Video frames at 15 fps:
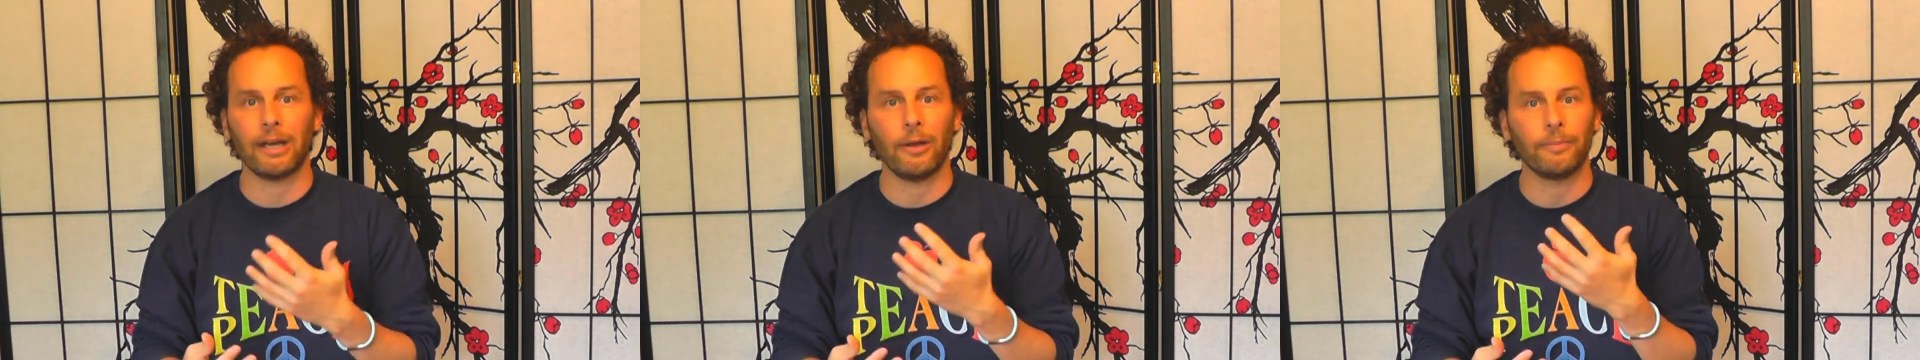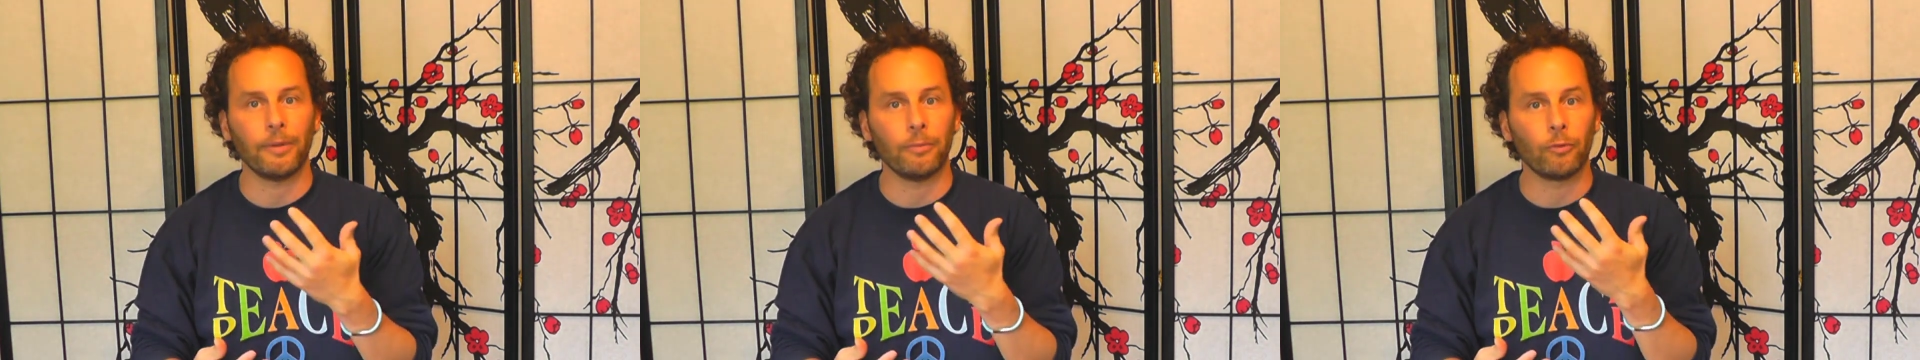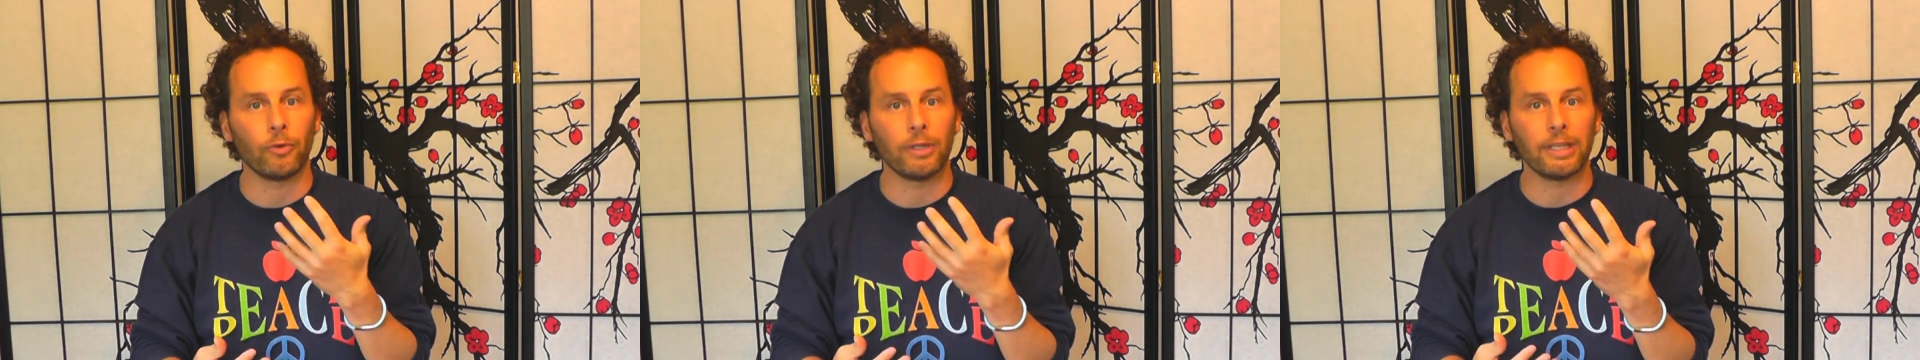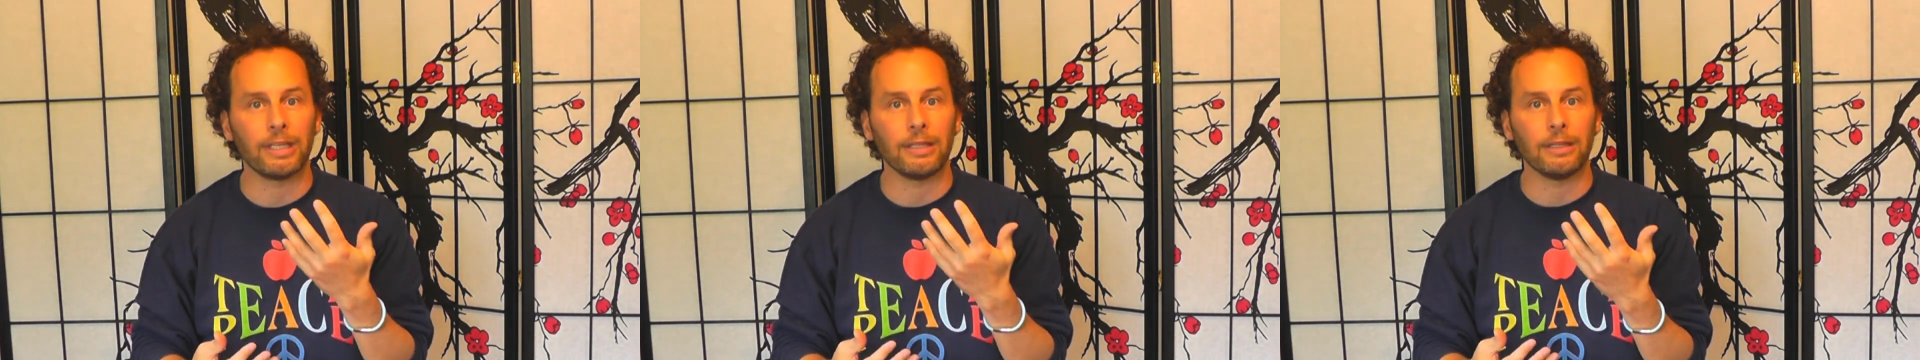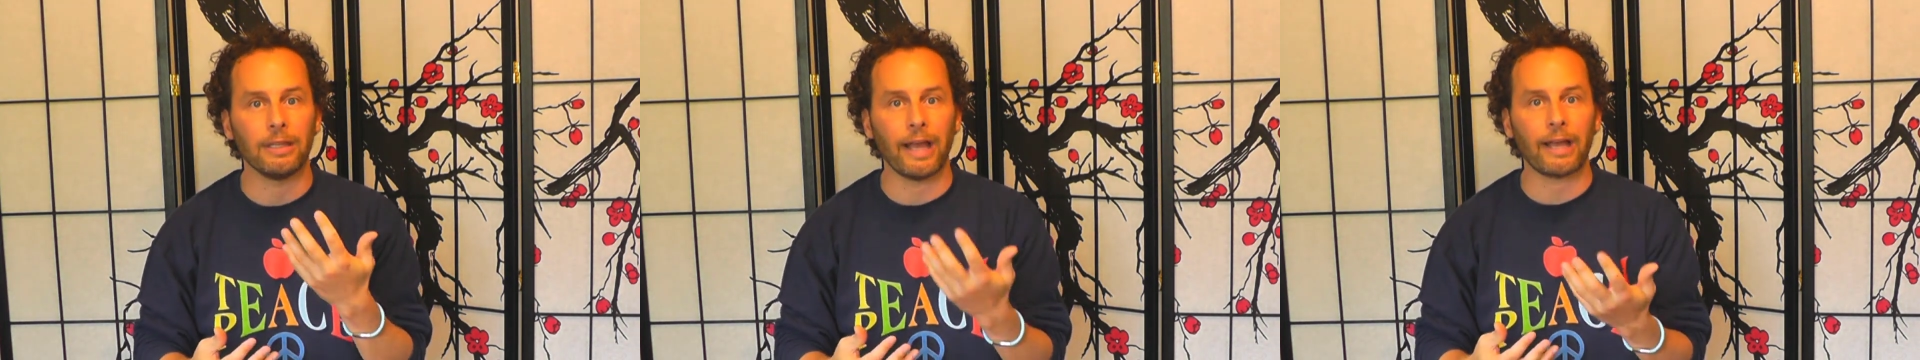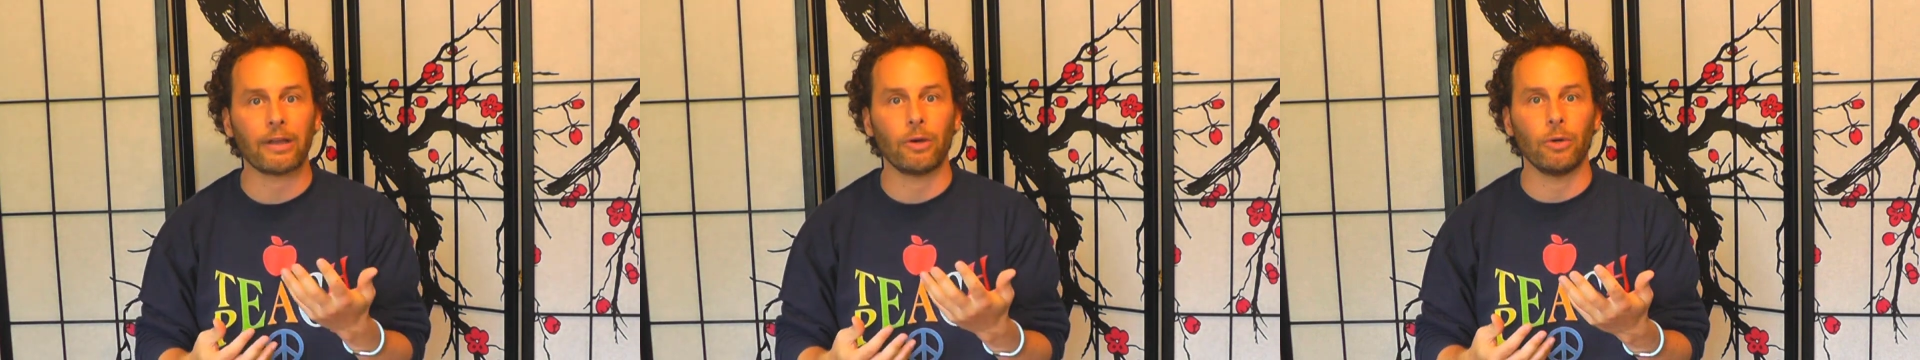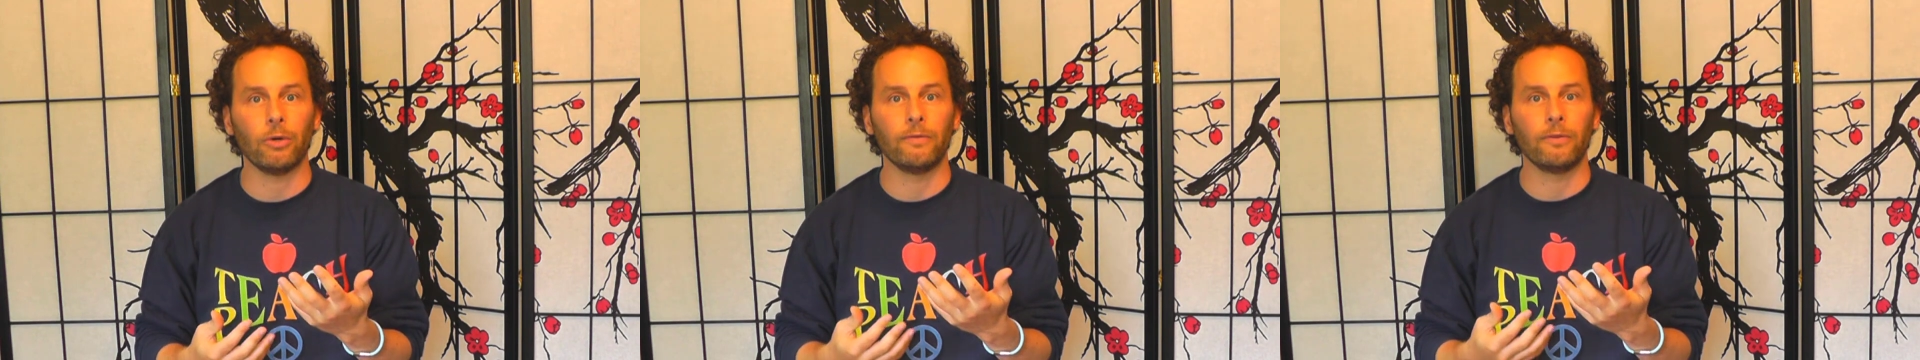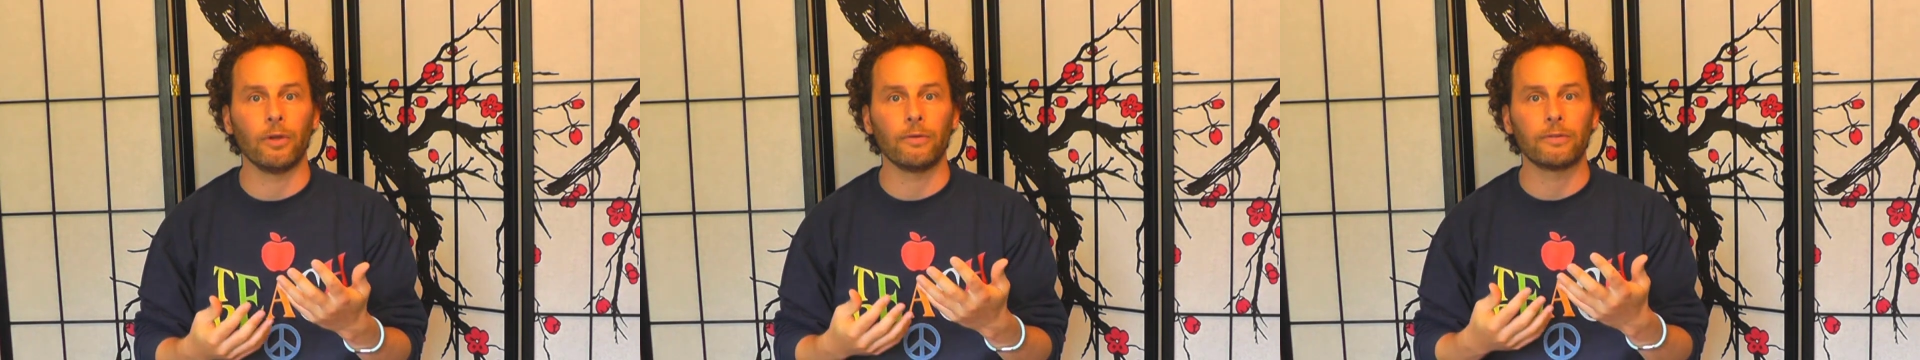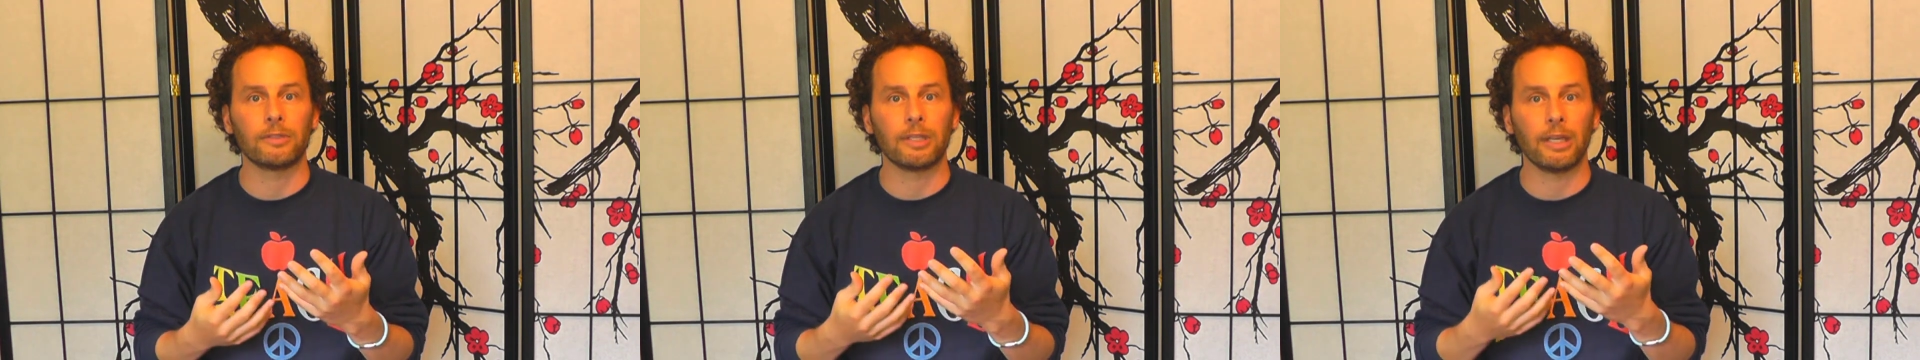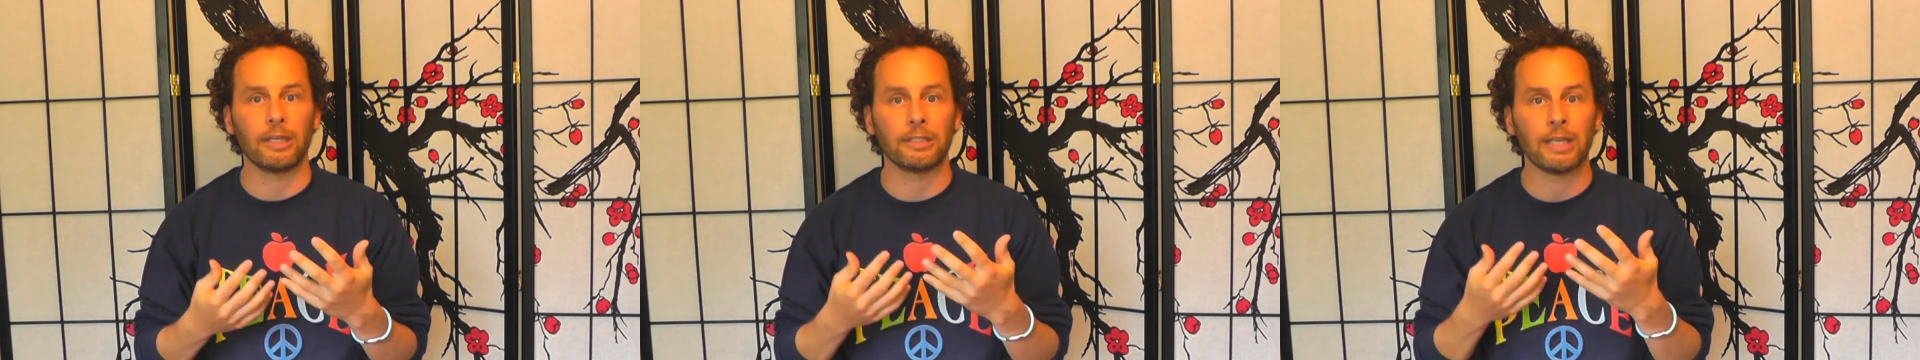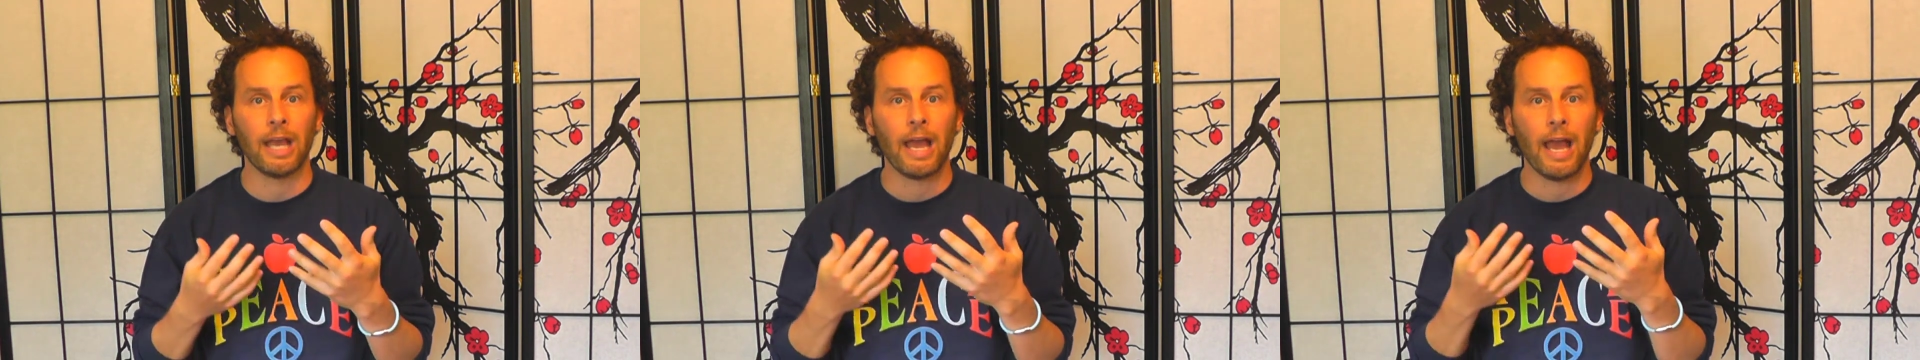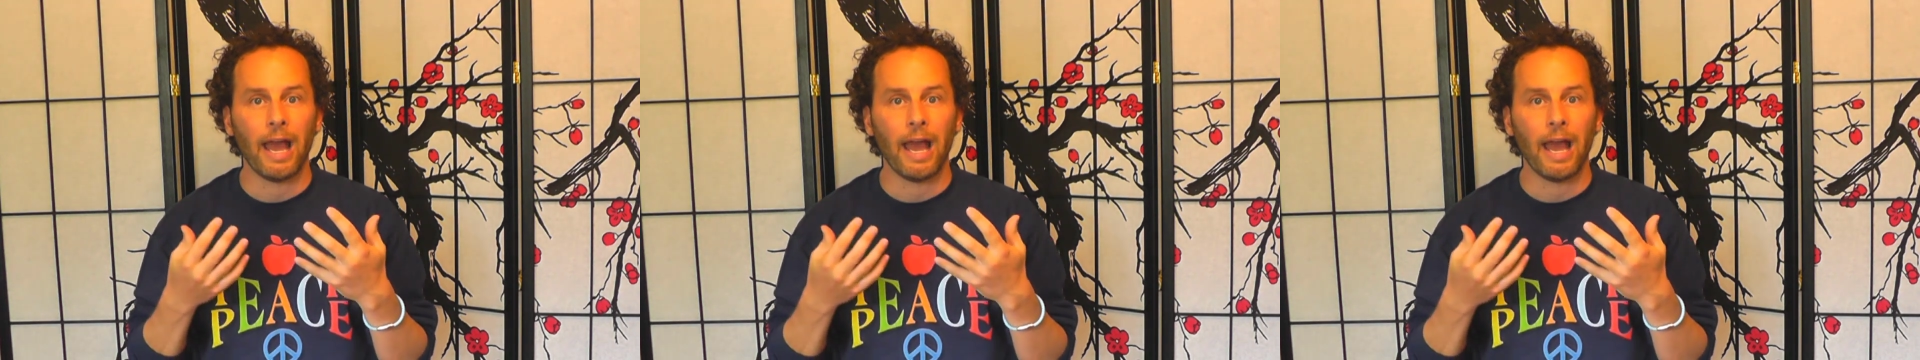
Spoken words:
help them really let go of those things.